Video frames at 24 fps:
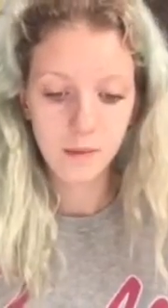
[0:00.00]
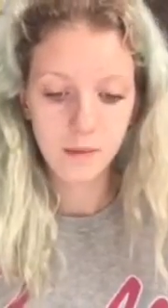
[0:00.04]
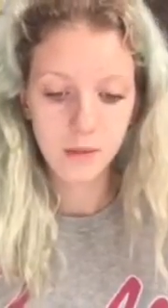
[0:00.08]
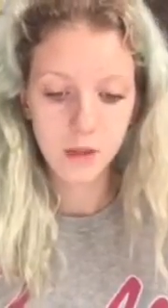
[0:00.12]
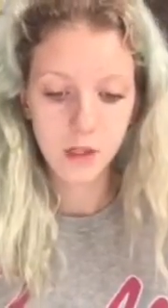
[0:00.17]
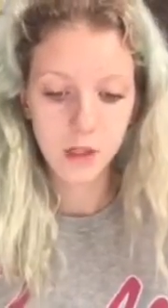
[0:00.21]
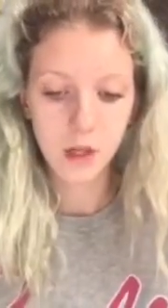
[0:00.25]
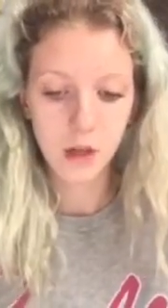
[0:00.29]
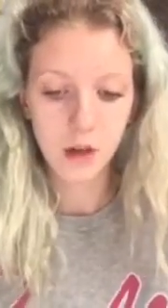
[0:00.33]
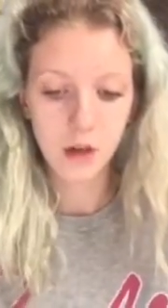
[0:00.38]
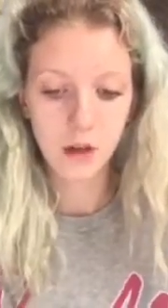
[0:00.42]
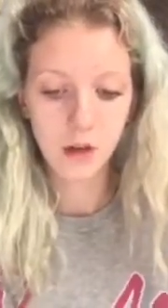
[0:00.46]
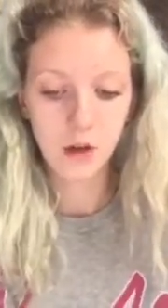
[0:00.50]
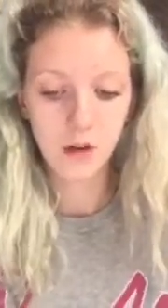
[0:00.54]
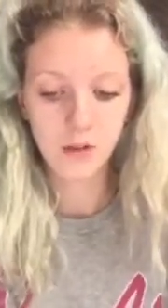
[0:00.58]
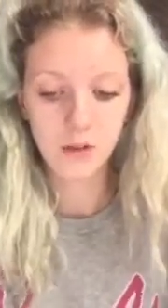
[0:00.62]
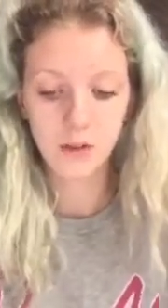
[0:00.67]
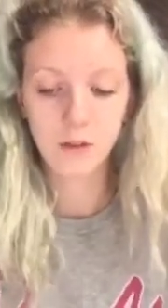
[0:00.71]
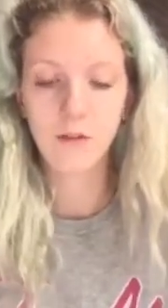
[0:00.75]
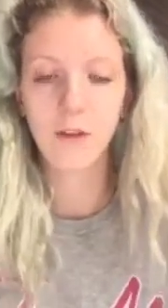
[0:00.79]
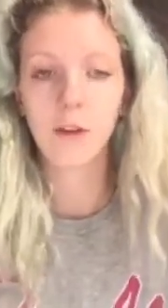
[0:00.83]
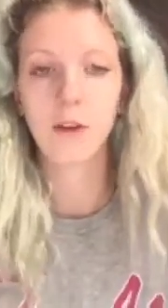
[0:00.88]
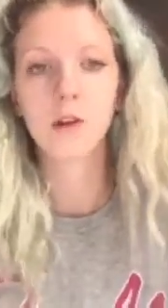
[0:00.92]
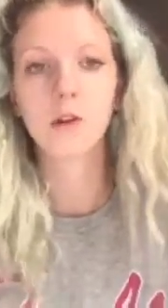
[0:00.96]
So after
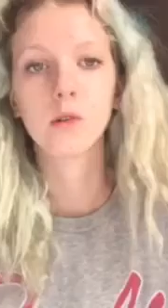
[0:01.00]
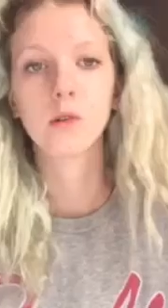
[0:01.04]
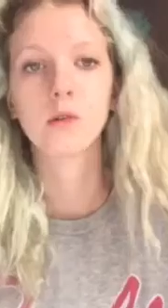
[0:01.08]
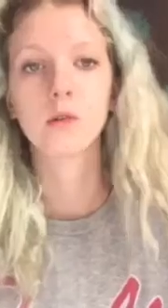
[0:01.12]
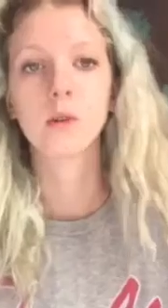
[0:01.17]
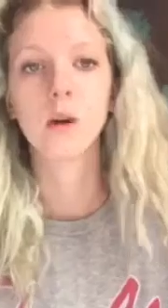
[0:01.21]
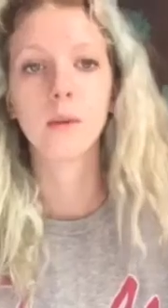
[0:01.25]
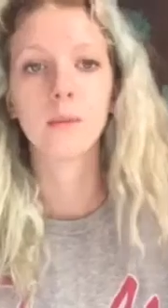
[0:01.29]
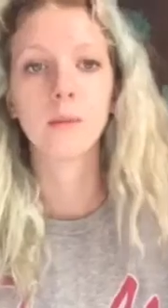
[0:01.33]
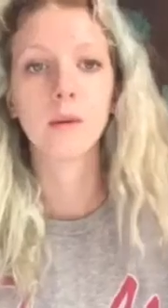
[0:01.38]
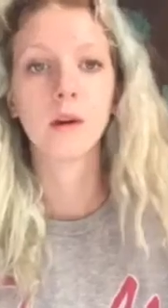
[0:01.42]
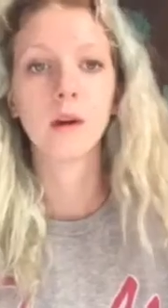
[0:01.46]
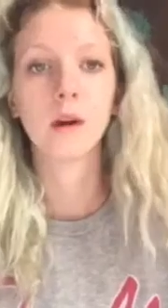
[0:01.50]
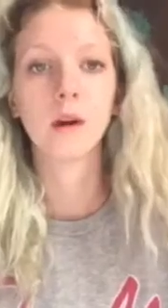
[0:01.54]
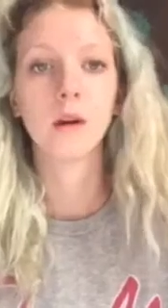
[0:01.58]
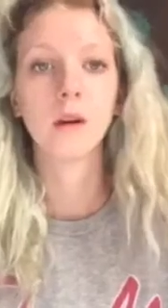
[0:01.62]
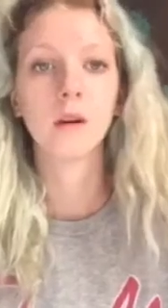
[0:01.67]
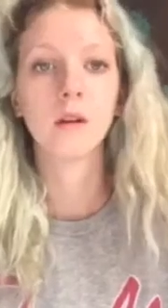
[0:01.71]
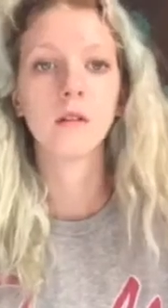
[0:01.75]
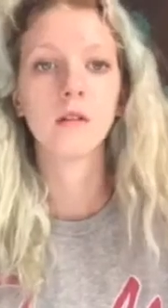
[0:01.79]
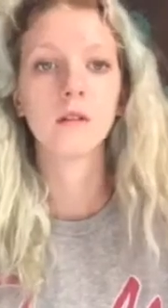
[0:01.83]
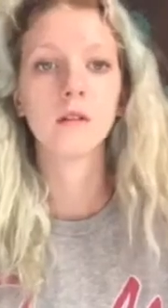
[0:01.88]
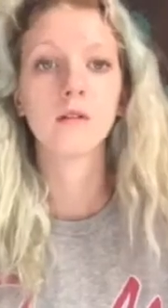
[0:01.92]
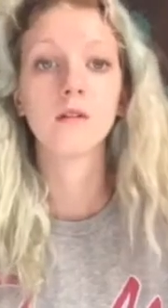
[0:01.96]
the phone call I put
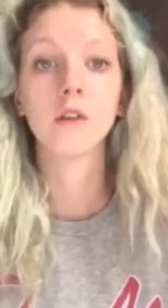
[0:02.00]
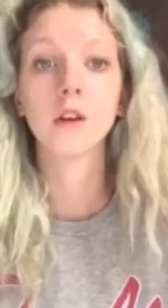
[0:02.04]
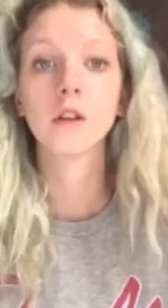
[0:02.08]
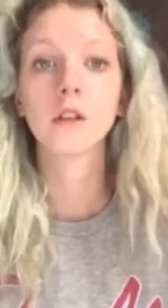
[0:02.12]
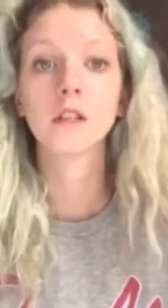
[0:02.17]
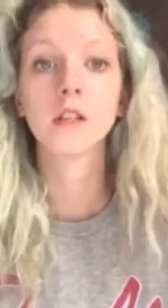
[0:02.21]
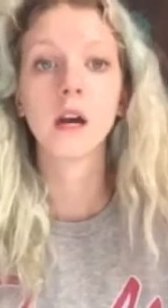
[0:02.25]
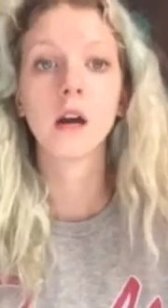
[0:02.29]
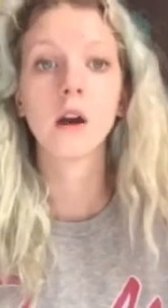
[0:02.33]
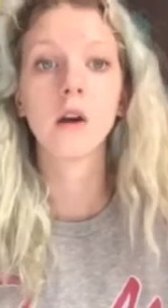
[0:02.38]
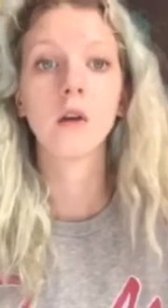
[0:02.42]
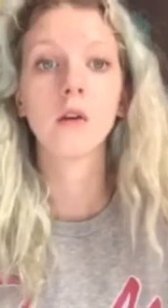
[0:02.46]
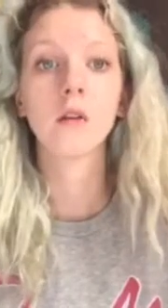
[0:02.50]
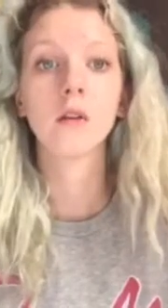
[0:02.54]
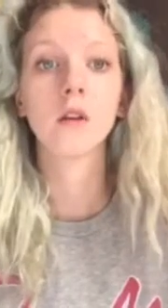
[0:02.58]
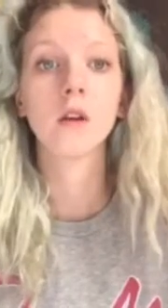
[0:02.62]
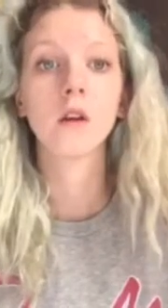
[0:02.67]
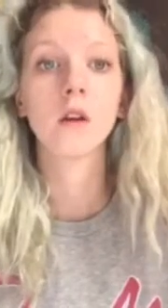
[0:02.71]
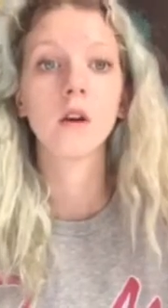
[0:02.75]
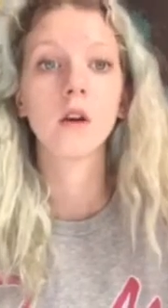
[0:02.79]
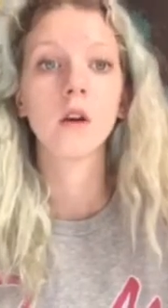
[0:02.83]
the phone down,